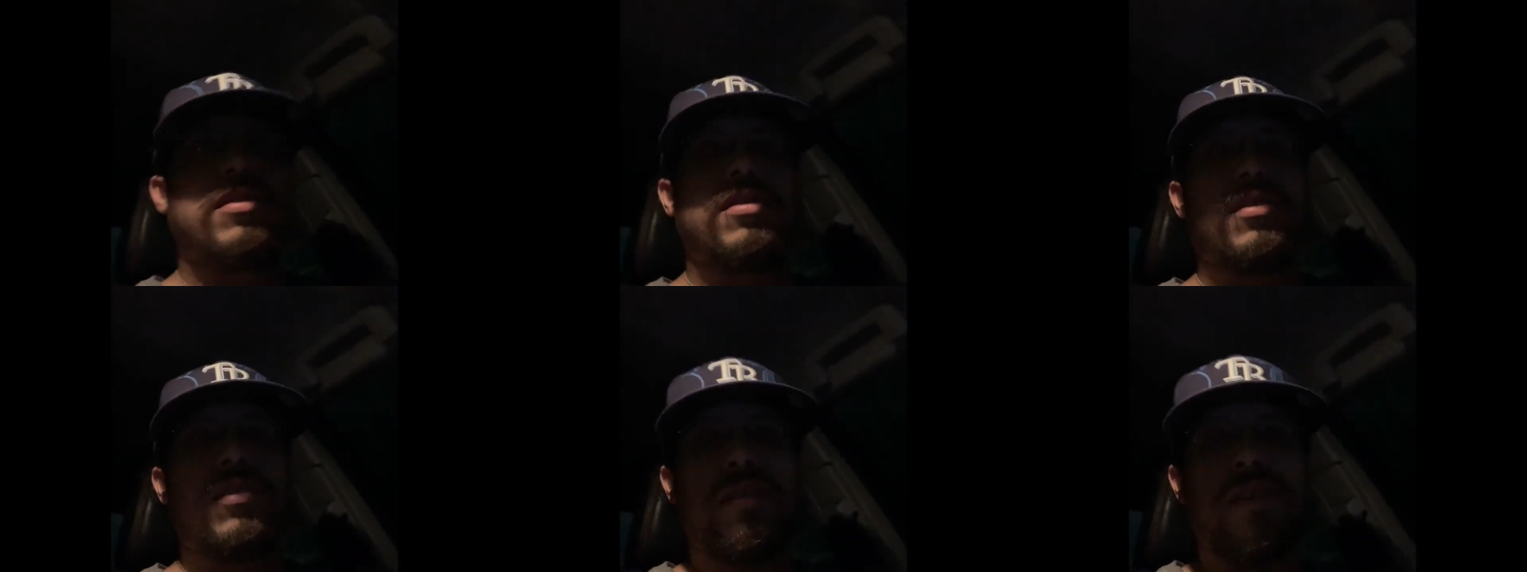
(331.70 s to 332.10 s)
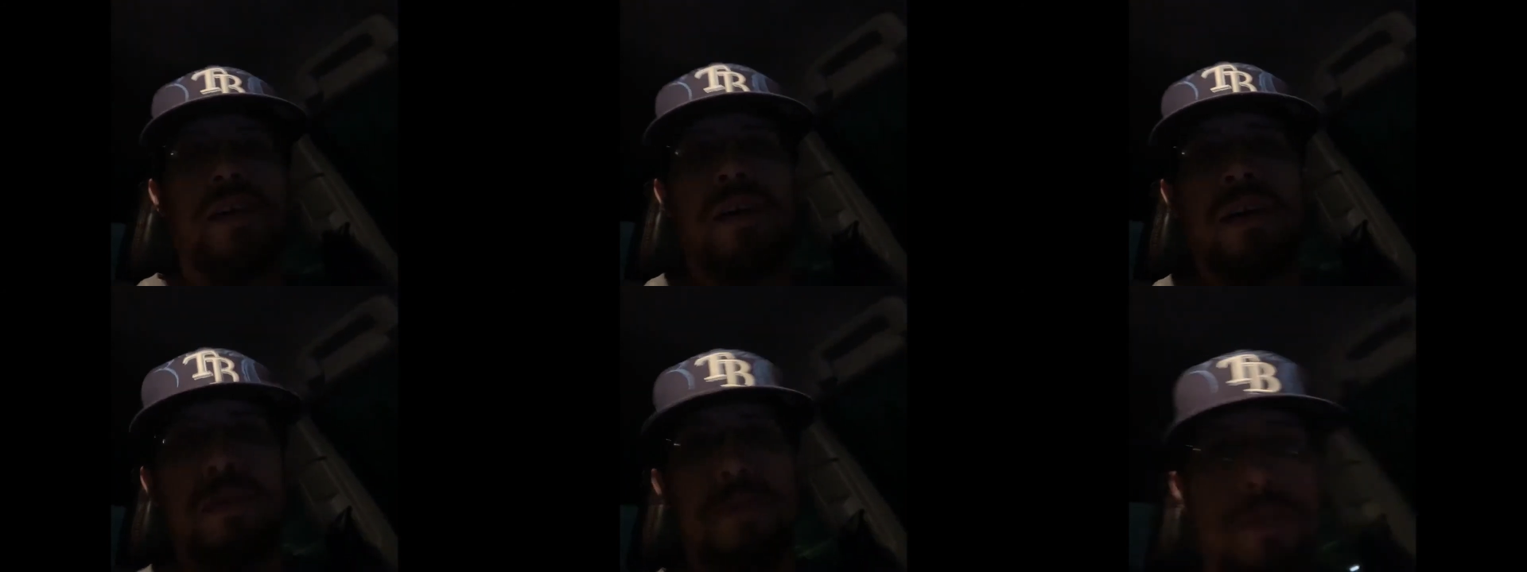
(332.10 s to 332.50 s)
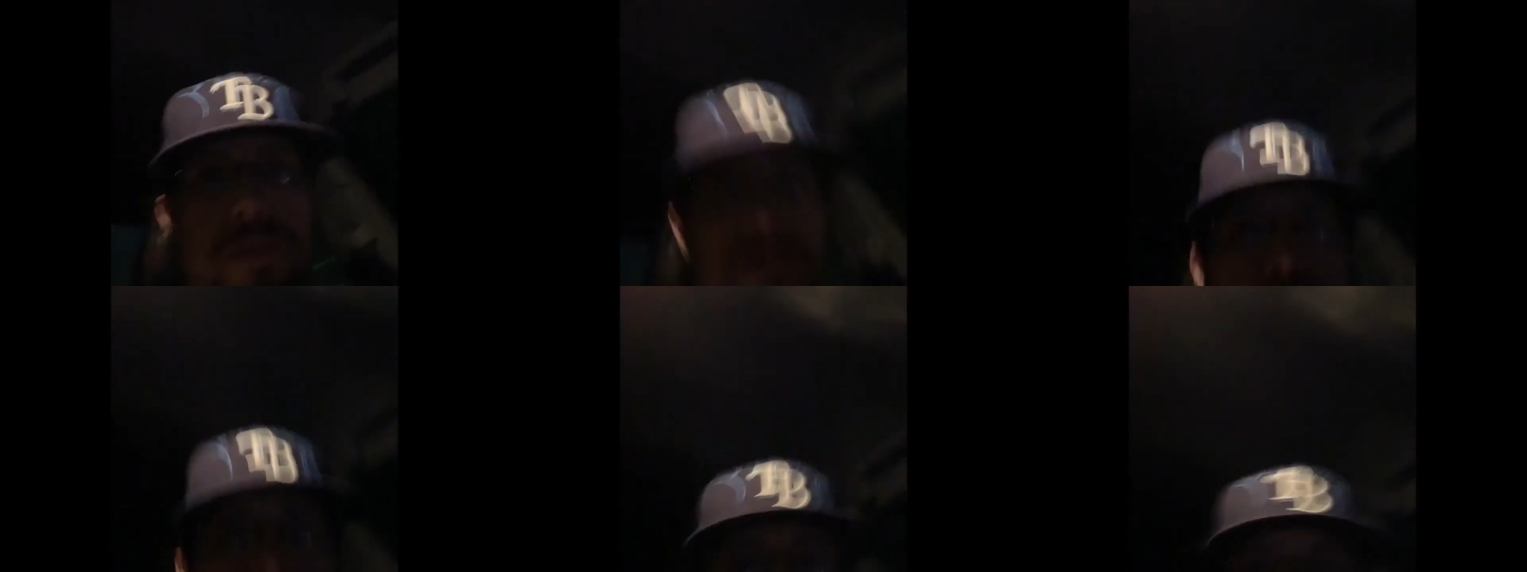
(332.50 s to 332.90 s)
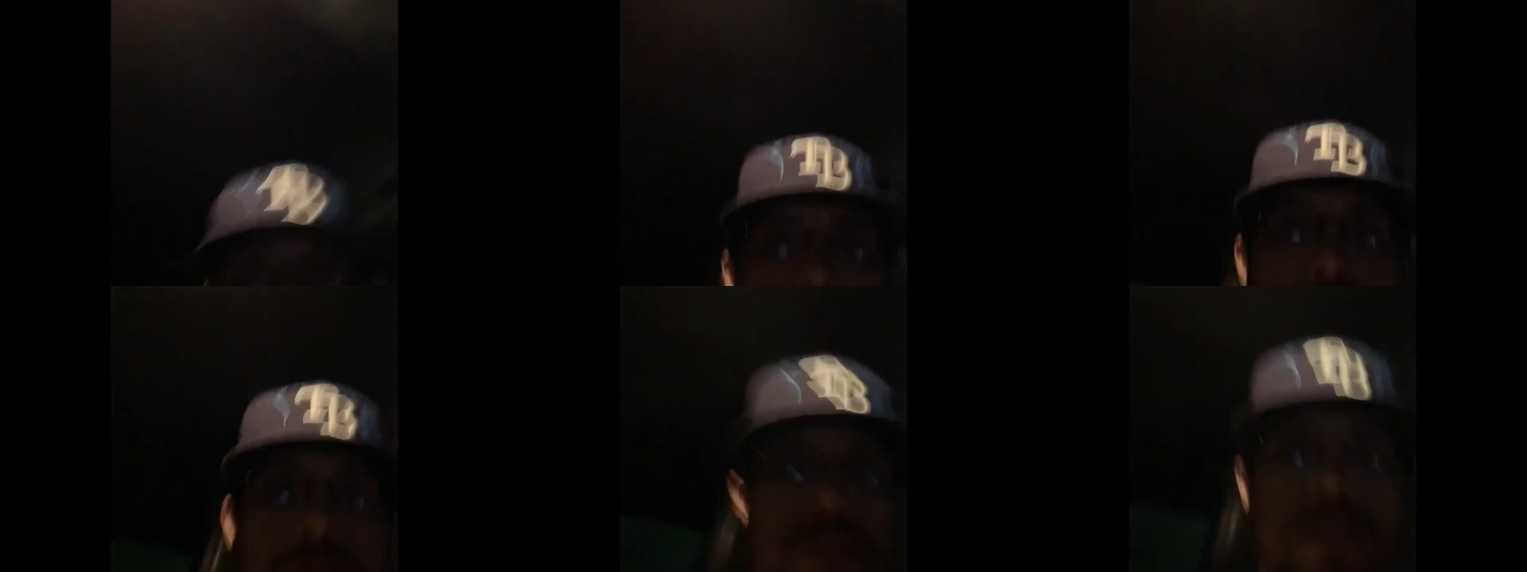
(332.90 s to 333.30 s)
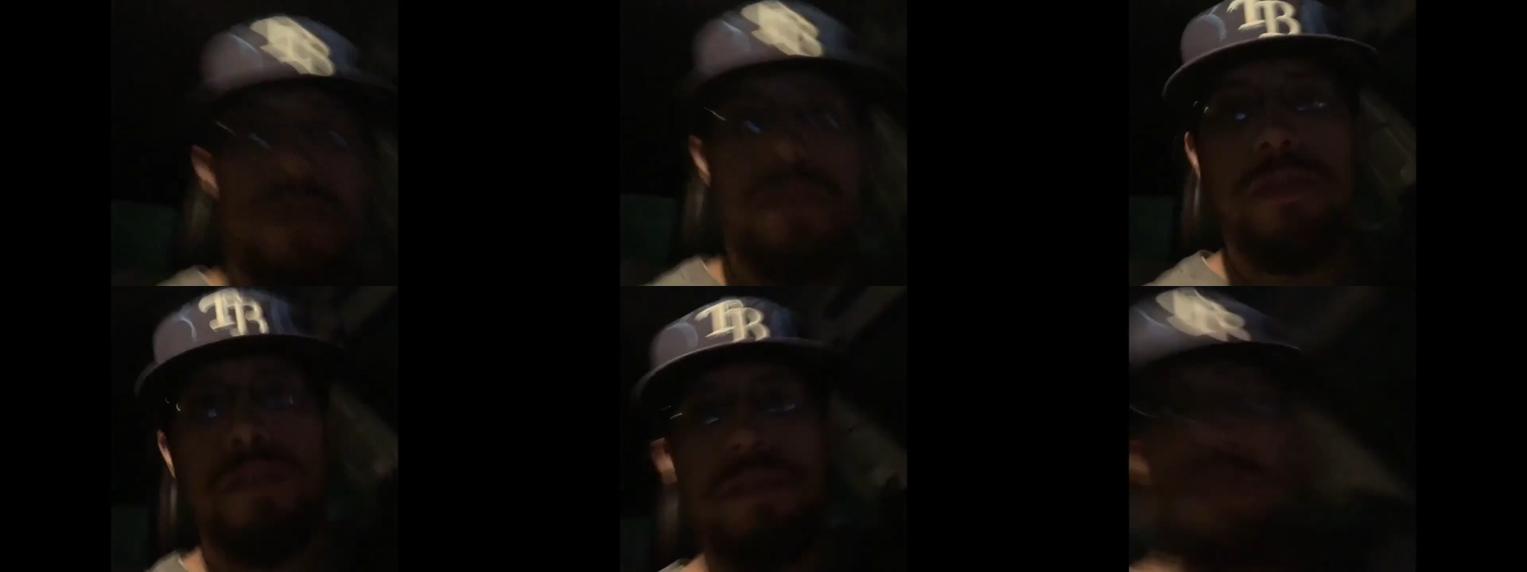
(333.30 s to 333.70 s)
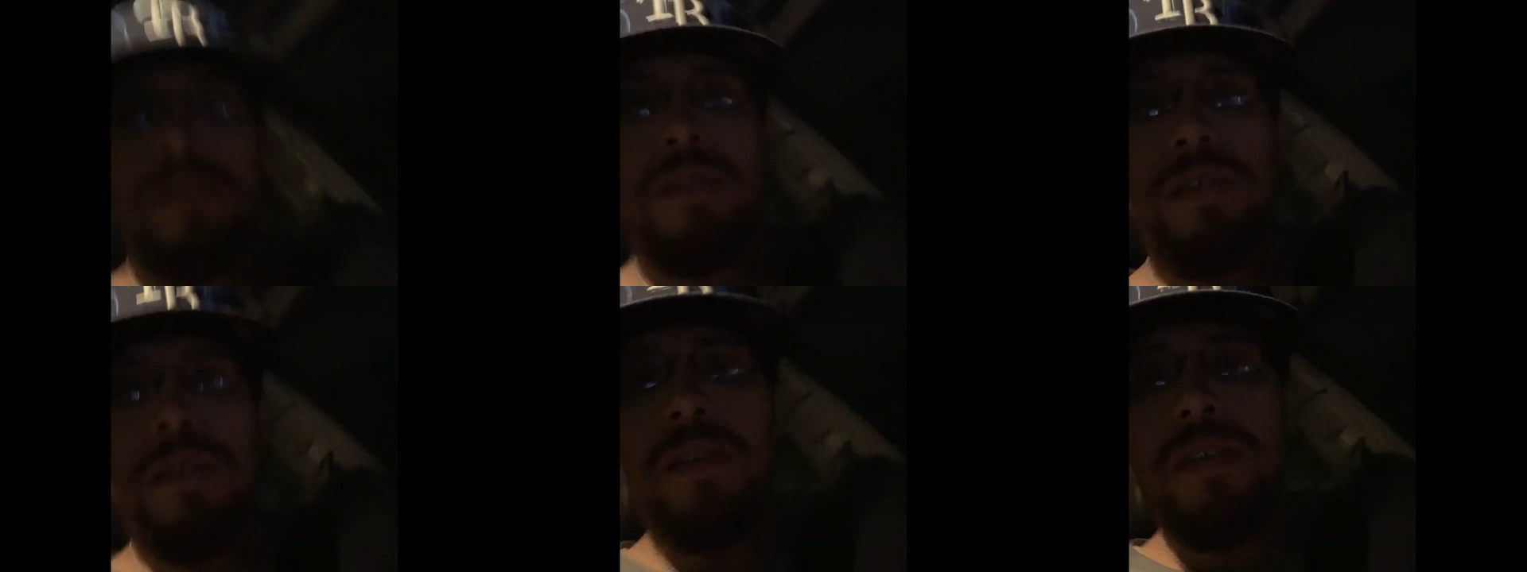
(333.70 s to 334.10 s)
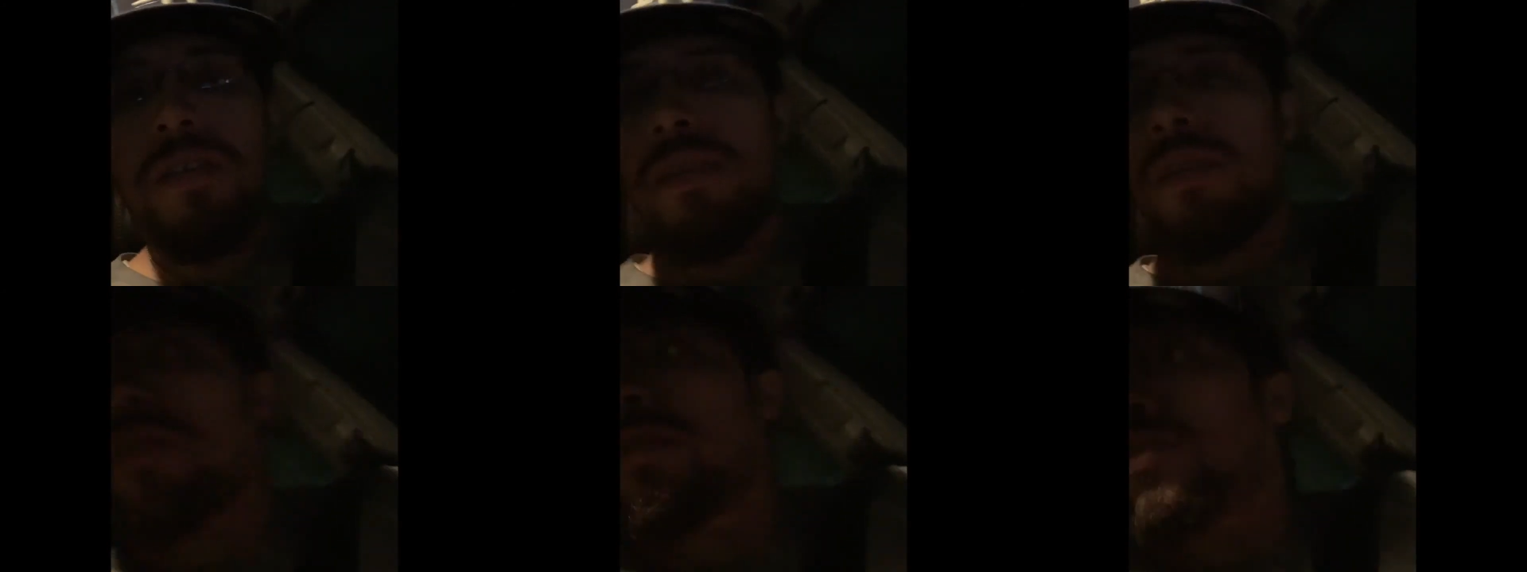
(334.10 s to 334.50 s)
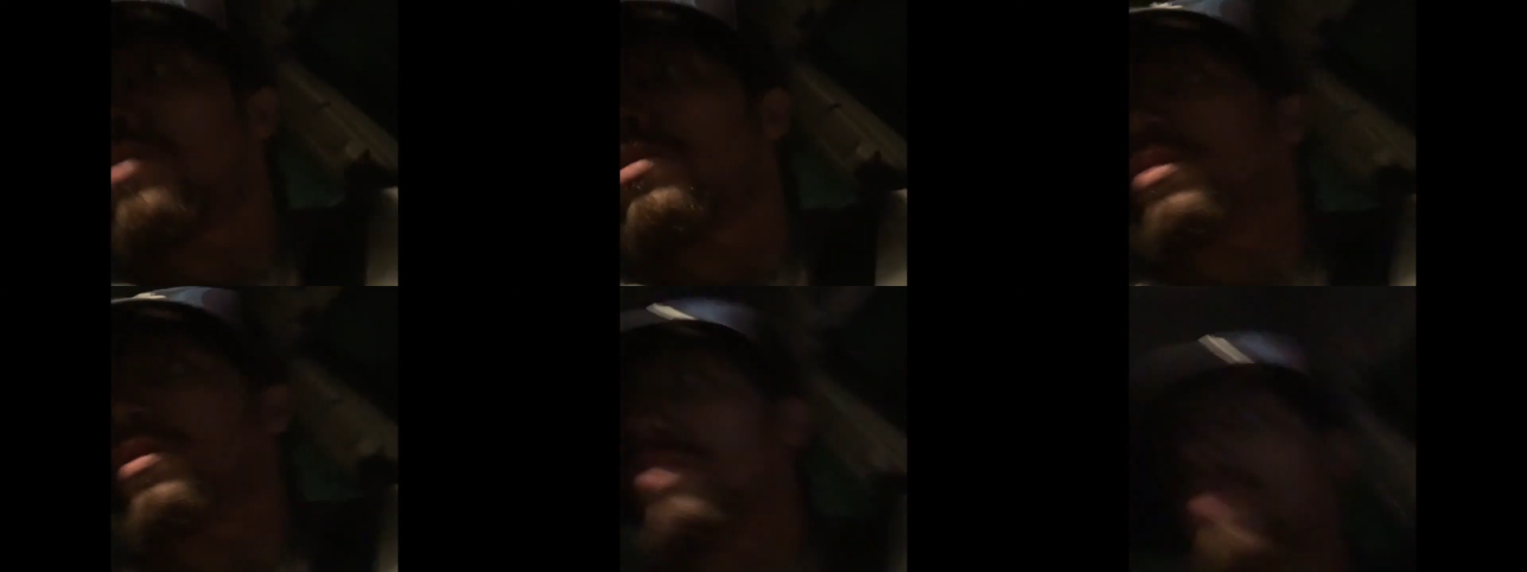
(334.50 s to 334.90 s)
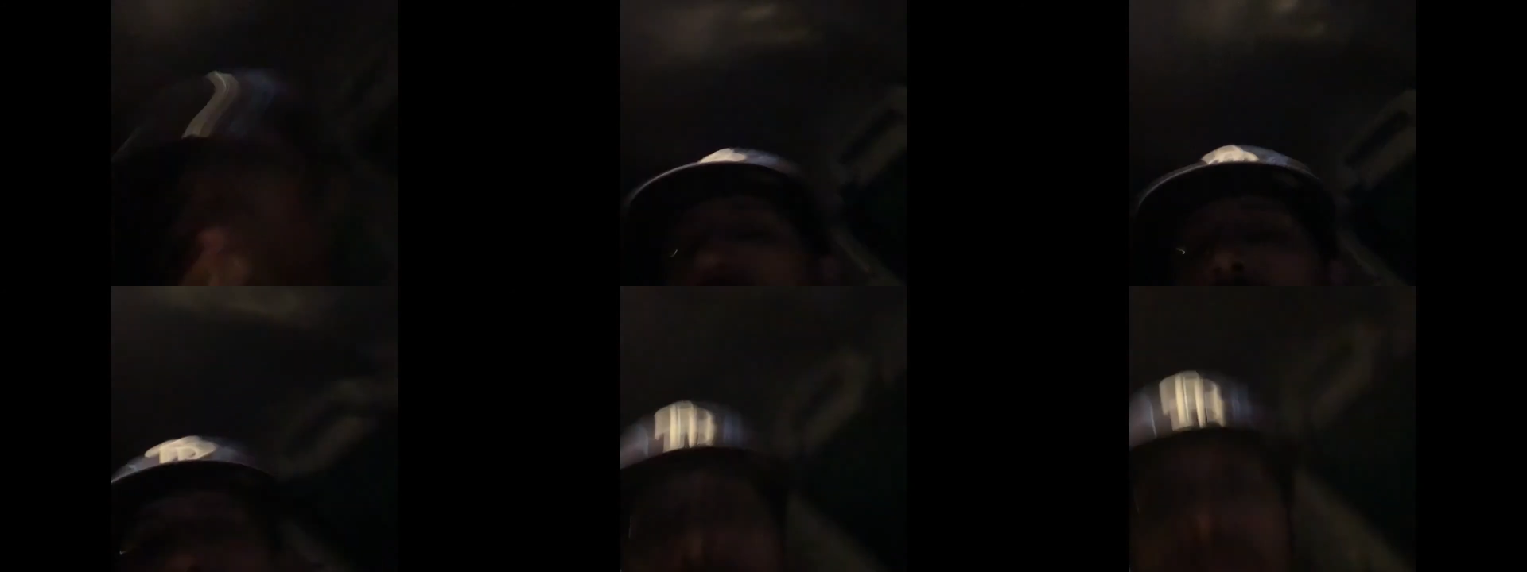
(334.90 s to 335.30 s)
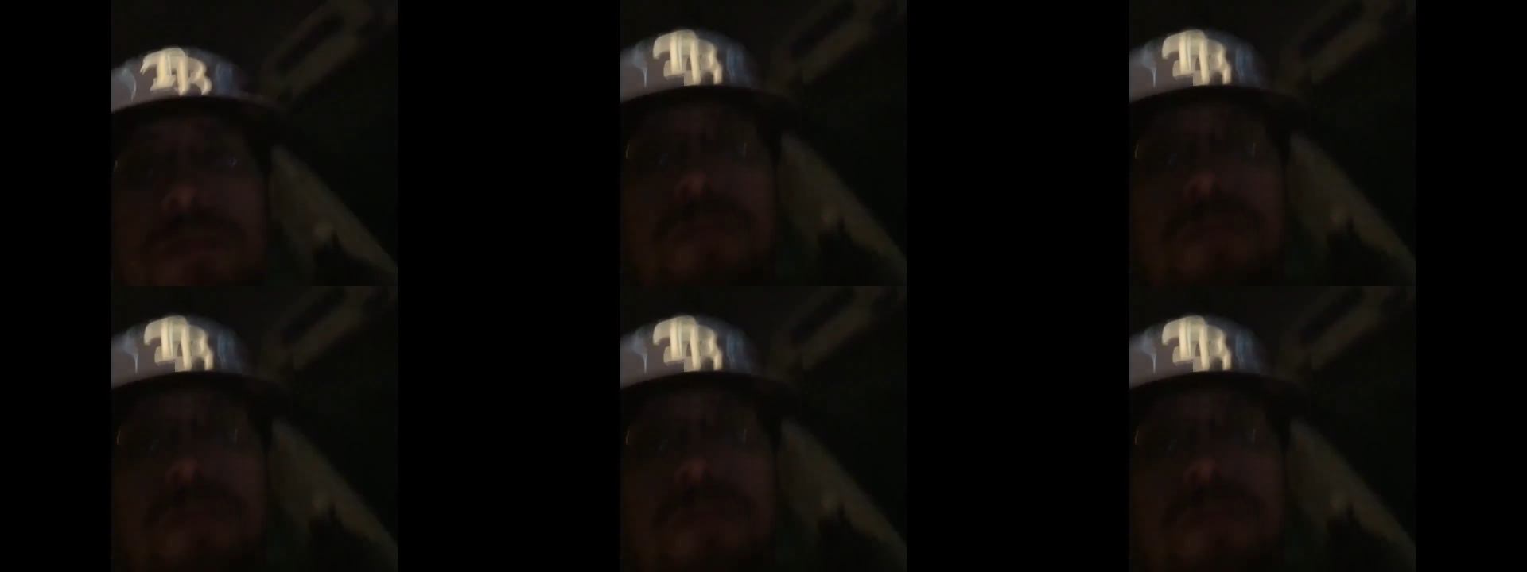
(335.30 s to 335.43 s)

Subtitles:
Nobody's mouth can be seen.